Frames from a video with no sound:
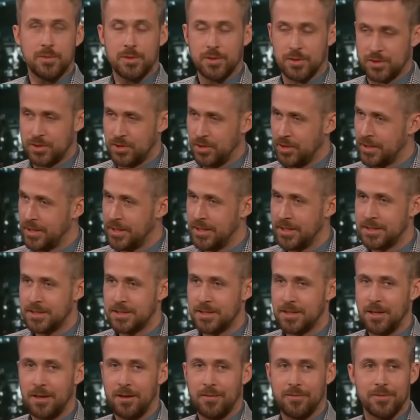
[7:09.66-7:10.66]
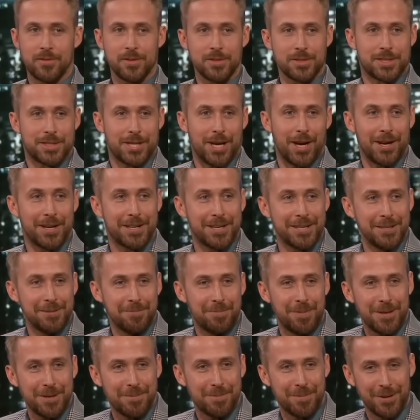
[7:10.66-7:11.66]
There's looking at stuff. There's talking to
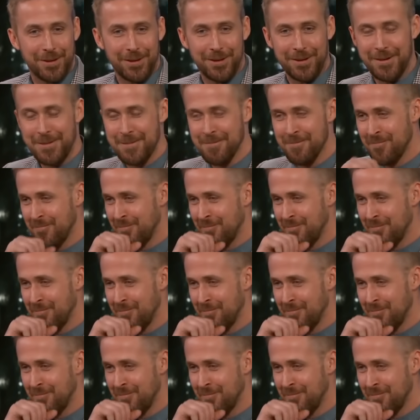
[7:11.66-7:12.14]
people.